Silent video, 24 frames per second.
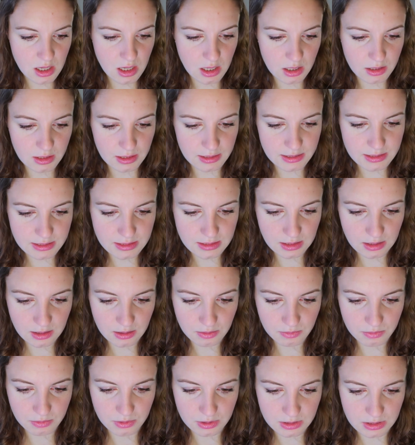And let's
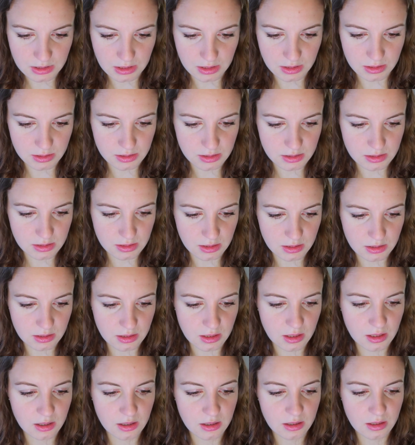see what else is in
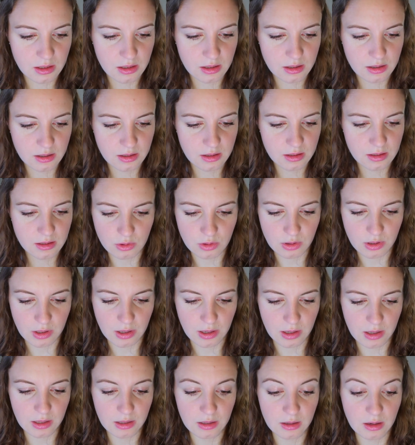there.
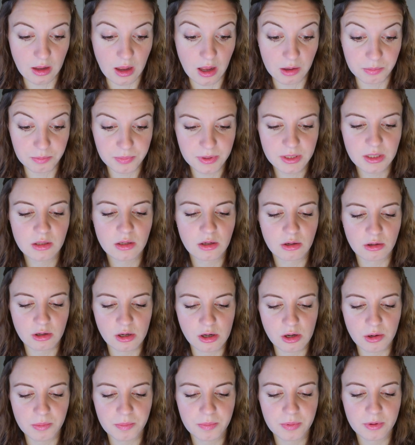Okay, in Alpine
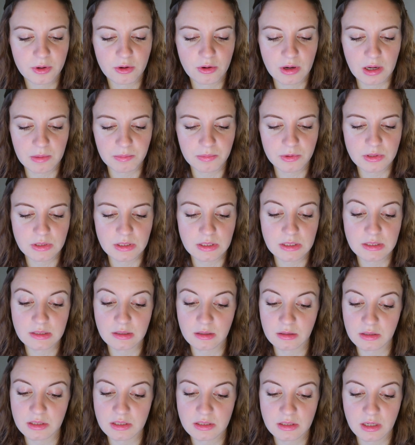Europe, Krampus is
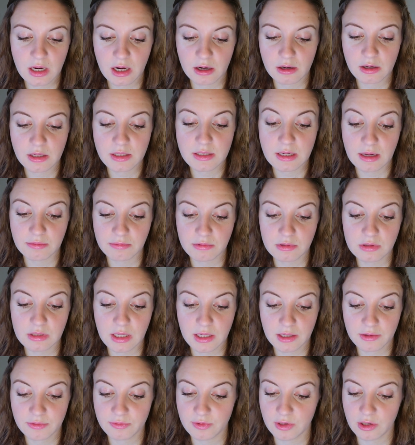still a scary
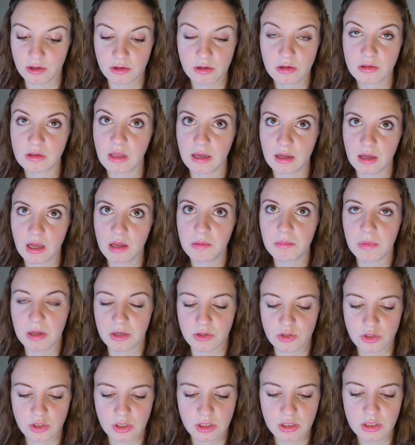devil-like figure, like I
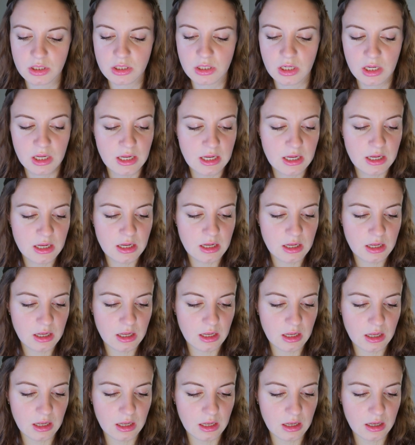mentioned.
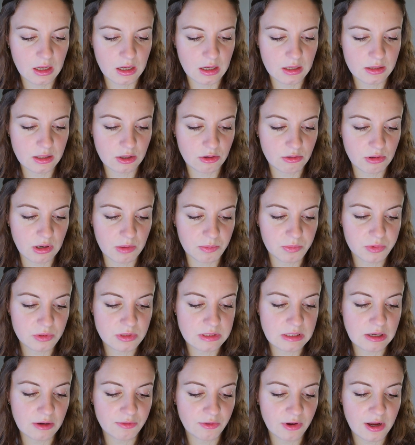And the
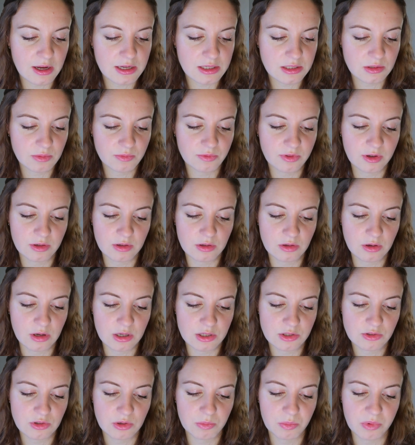Krampuslauf custom found in
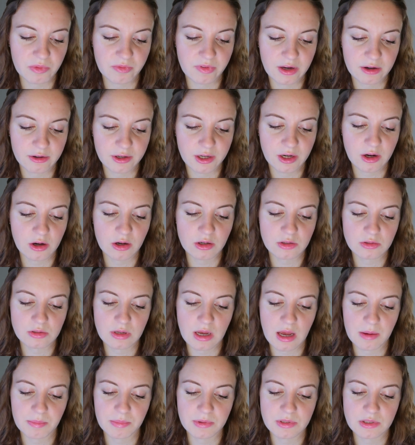Austria and Bavaria also
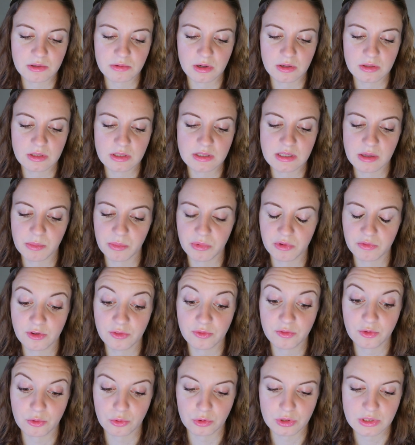happens around December
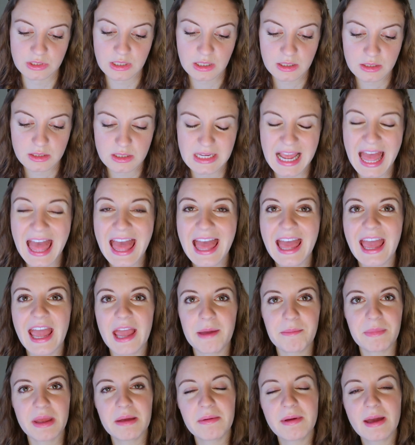5th or 6th.
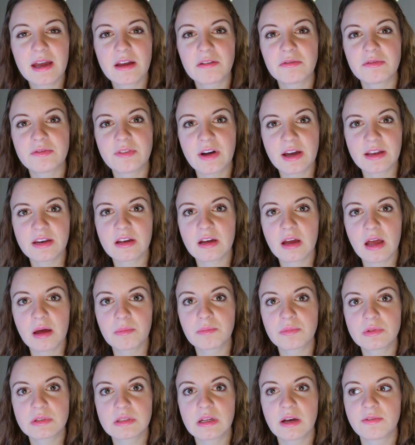Hey, maybe I can find a
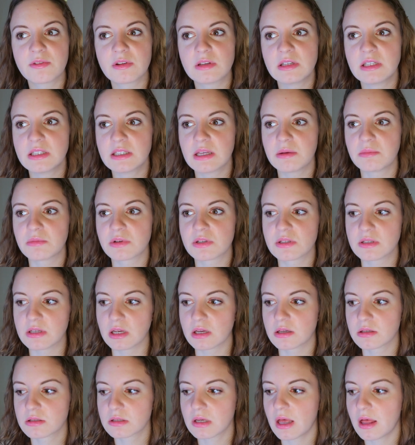Krampuslauf on December
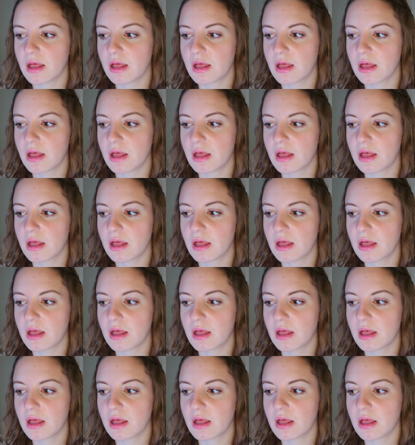6th.